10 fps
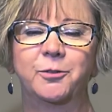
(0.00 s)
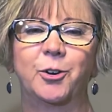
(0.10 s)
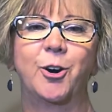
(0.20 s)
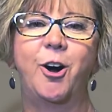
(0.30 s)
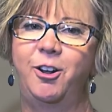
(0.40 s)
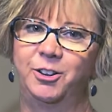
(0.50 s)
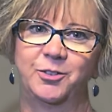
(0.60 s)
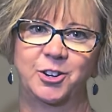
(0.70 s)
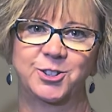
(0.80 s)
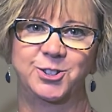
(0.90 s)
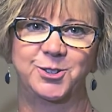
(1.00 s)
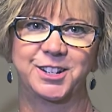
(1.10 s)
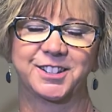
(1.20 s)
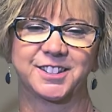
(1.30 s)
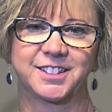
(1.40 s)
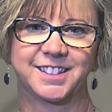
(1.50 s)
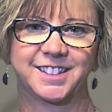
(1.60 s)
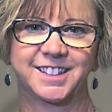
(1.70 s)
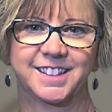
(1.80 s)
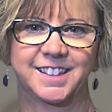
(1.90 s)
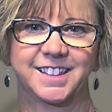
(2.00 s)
for all of our students.